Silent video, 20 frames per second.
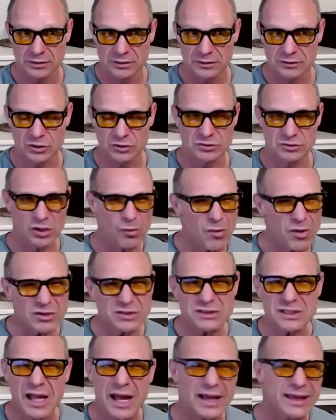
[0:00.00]
So it's
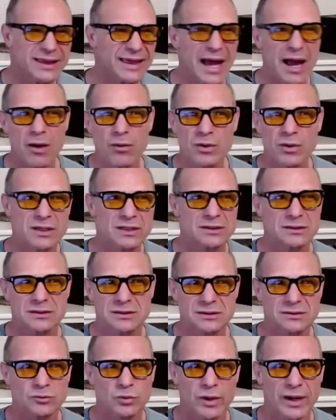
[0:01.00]
almost like that
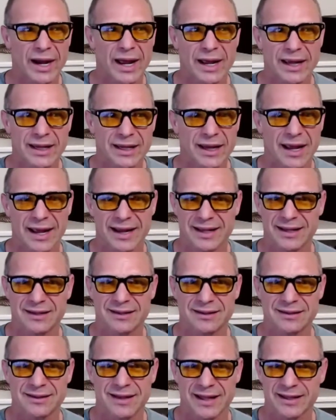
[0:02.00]
was when I, I
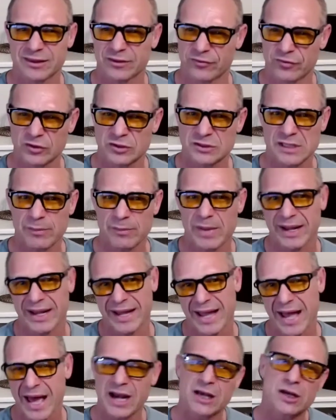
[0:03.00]
like the first time I
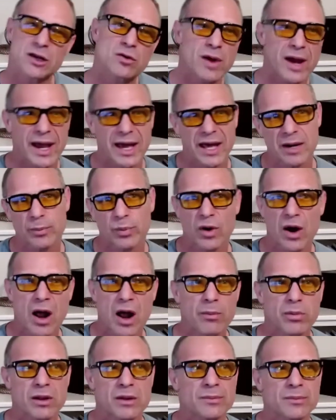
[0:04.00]
kind of knew I had a
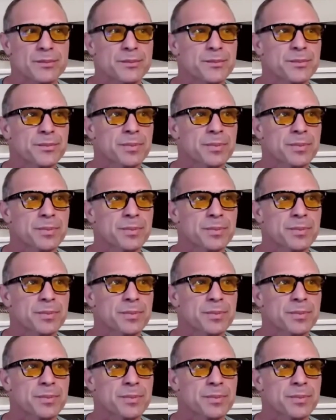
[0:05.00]
problem.